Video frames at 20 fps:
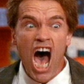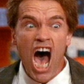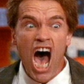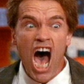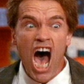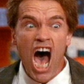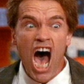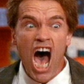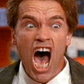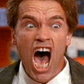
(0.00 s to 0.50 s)

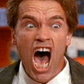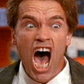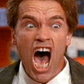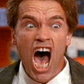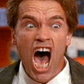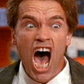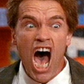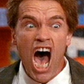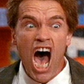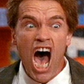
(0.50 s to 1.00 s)

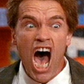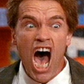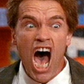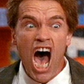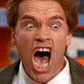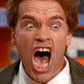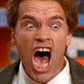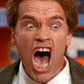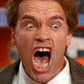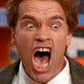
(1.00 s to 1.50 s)

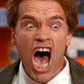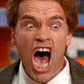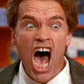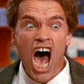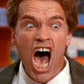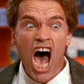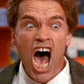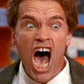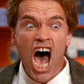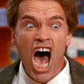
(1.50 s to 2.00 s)

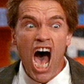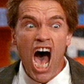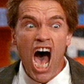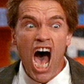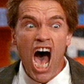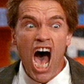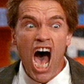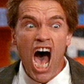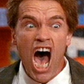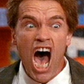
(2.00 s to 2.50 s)

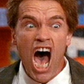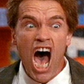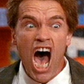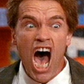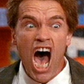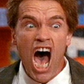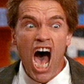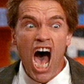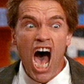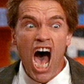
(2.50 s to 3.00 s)

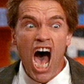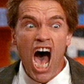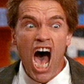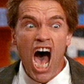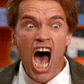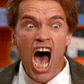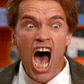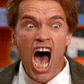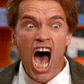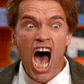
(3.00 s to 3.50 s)

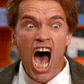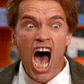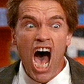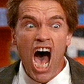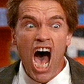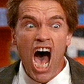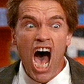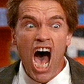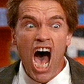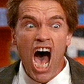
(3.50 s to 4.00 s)

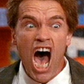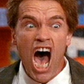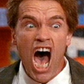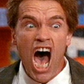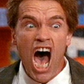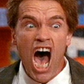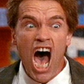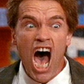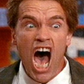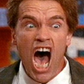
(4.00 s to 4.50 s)

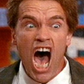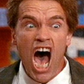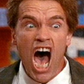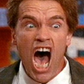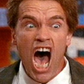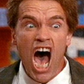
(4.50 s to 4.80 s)
The face doesn't move, so there is nothing to read.